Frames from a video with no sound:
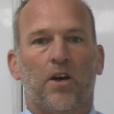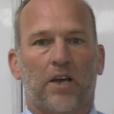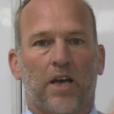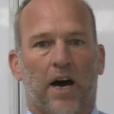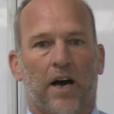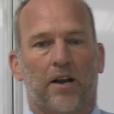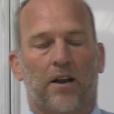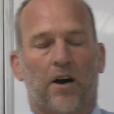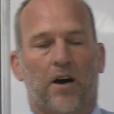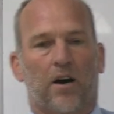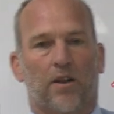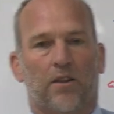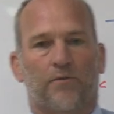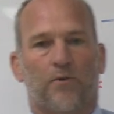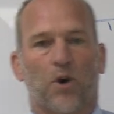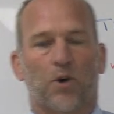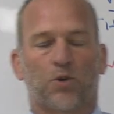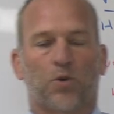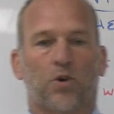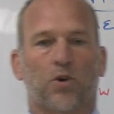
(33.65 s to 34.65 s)
Got the
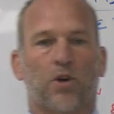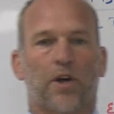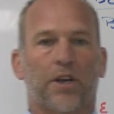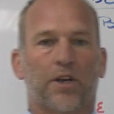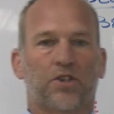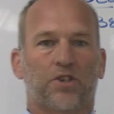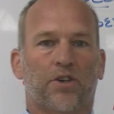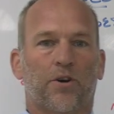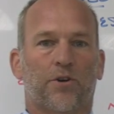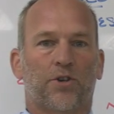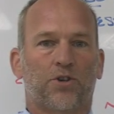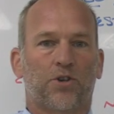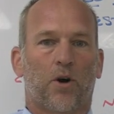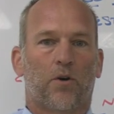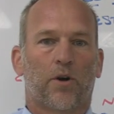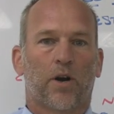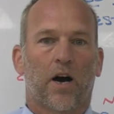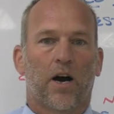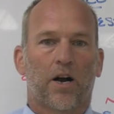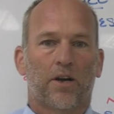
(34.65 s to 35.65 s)
virtual clinic series
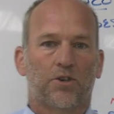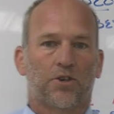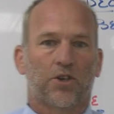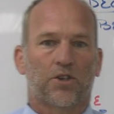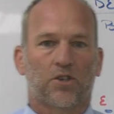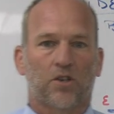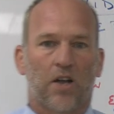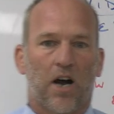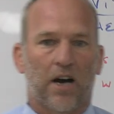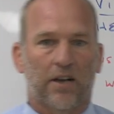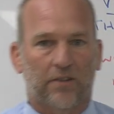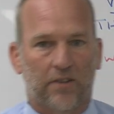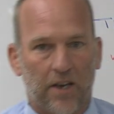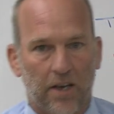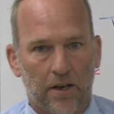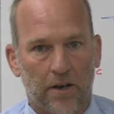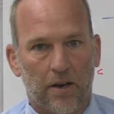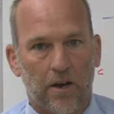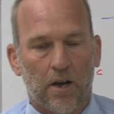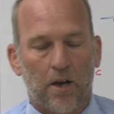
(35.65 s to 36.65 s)
going on, just locked
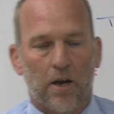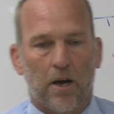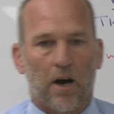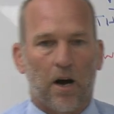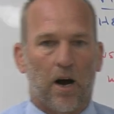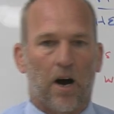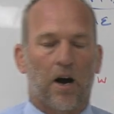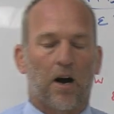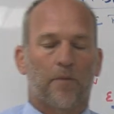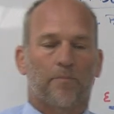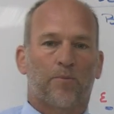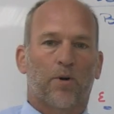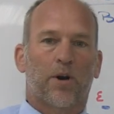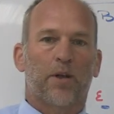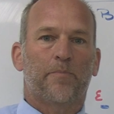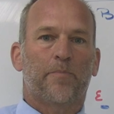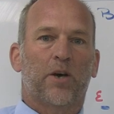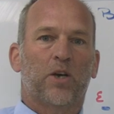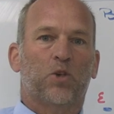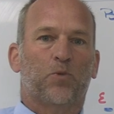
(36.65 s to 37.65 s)
in a
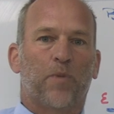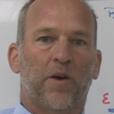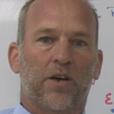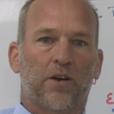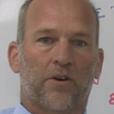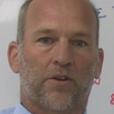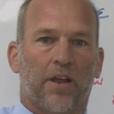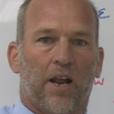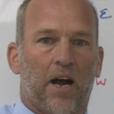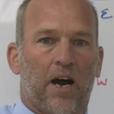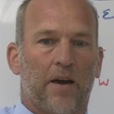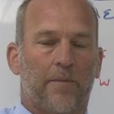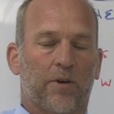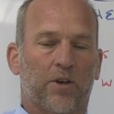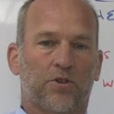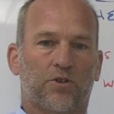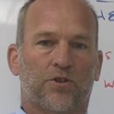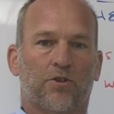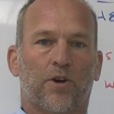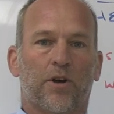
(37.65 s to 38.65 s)
pretty big speaker that I'm
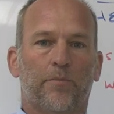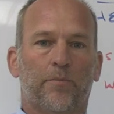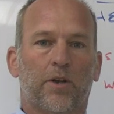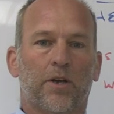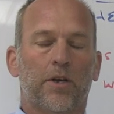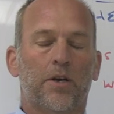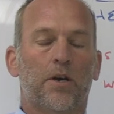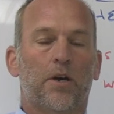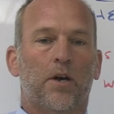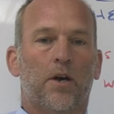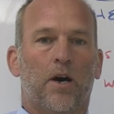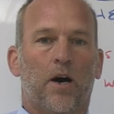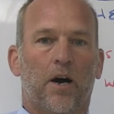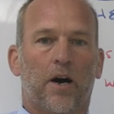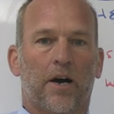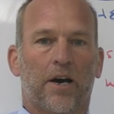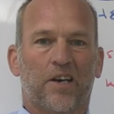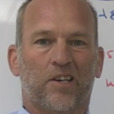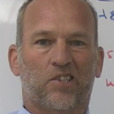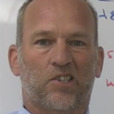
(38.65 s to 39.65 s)
extremely
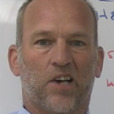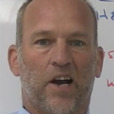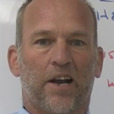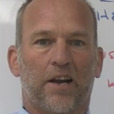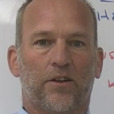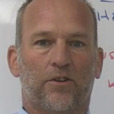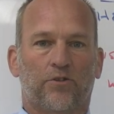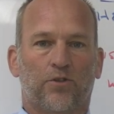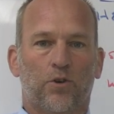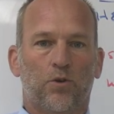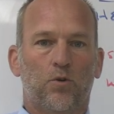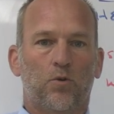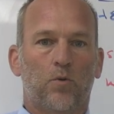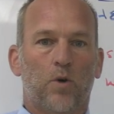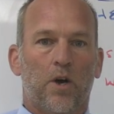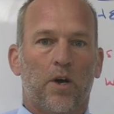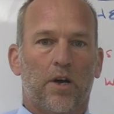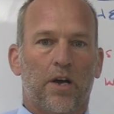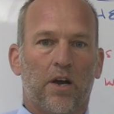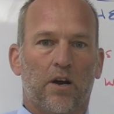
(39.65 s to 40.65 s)
excited
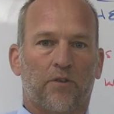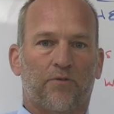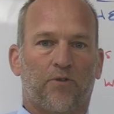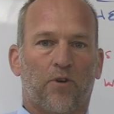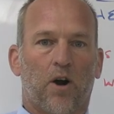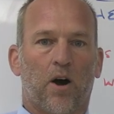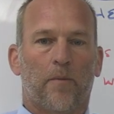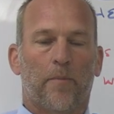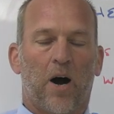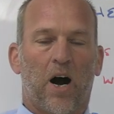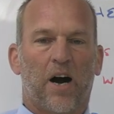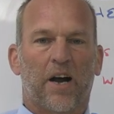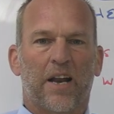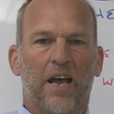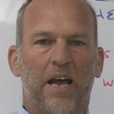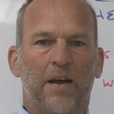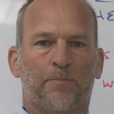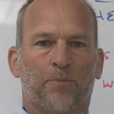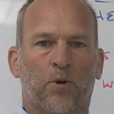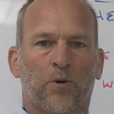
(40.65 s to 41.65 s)
to hear from
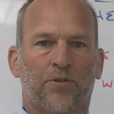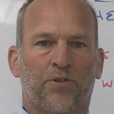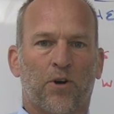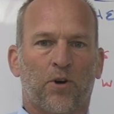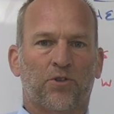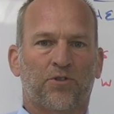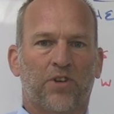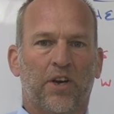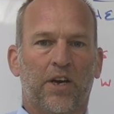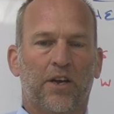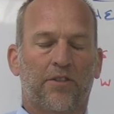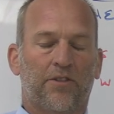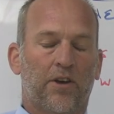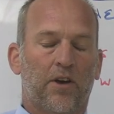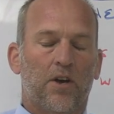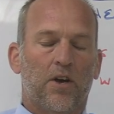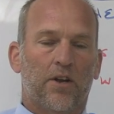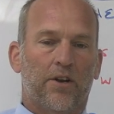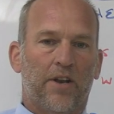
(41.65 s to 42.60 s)
on April 13th.